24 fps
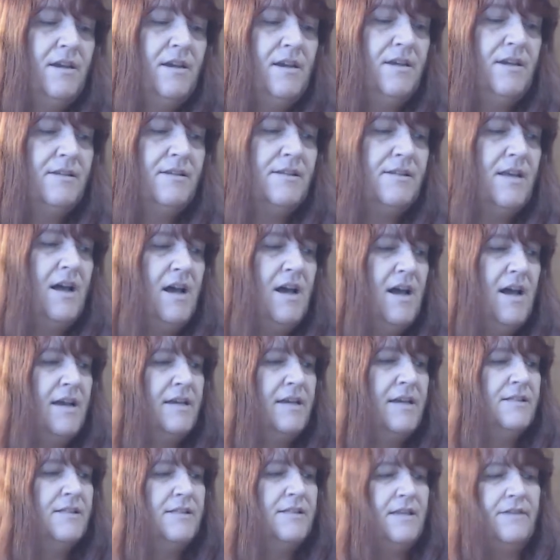is I
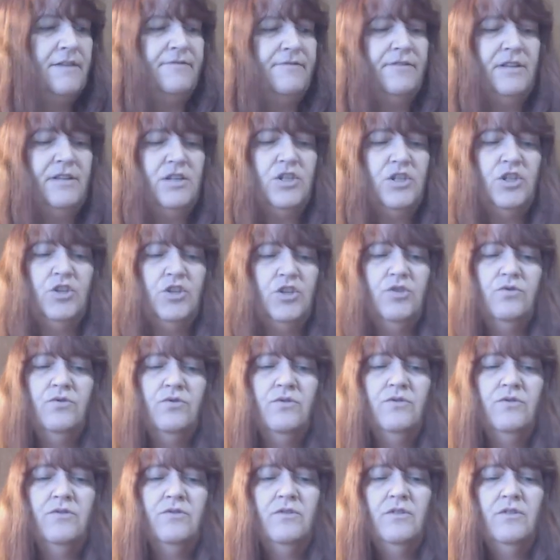can safely do
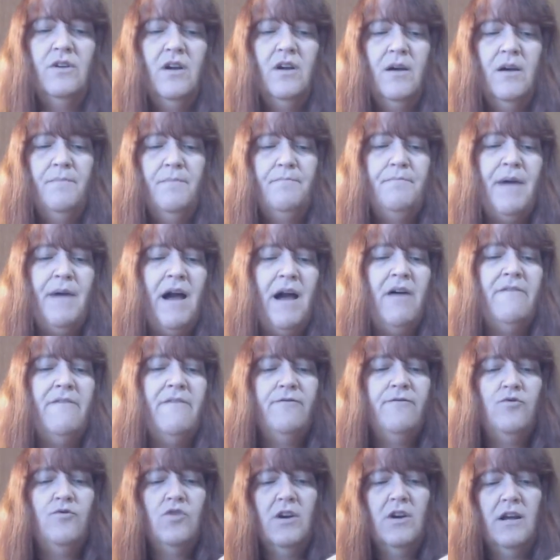about
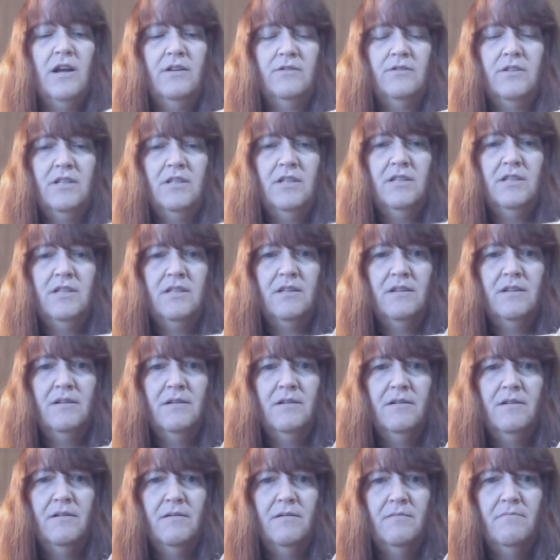four ounces,
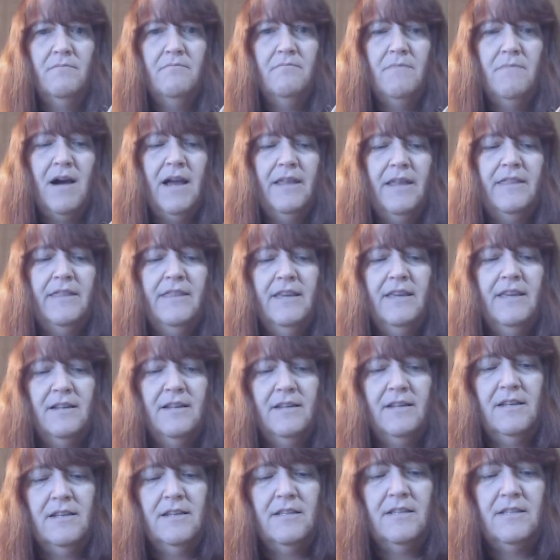my
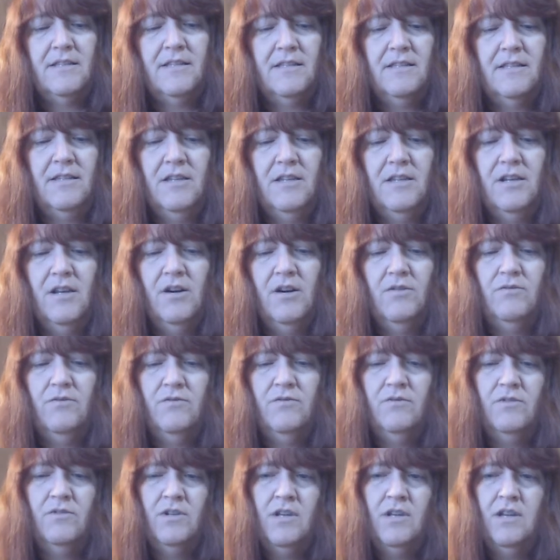thickness, you know,
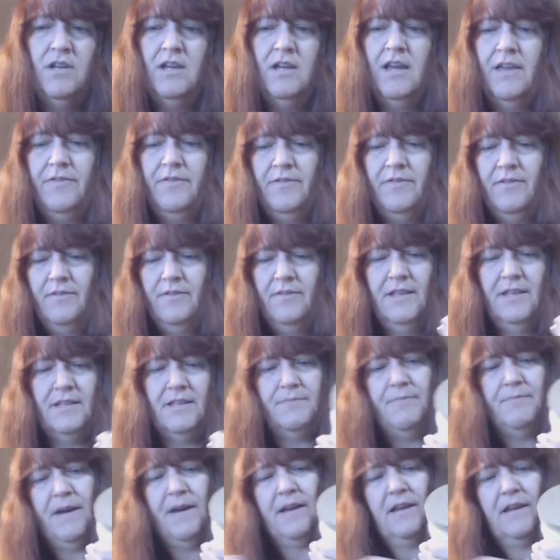and this
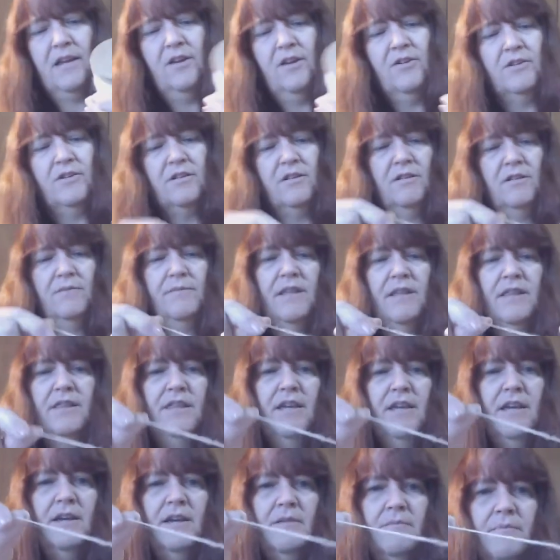back here is a little bit
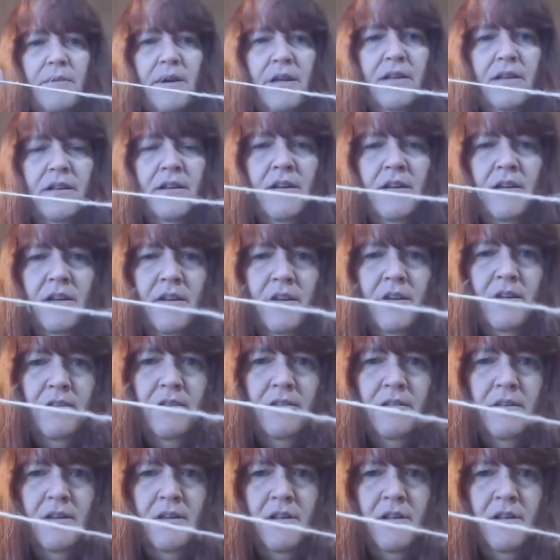thick, but, you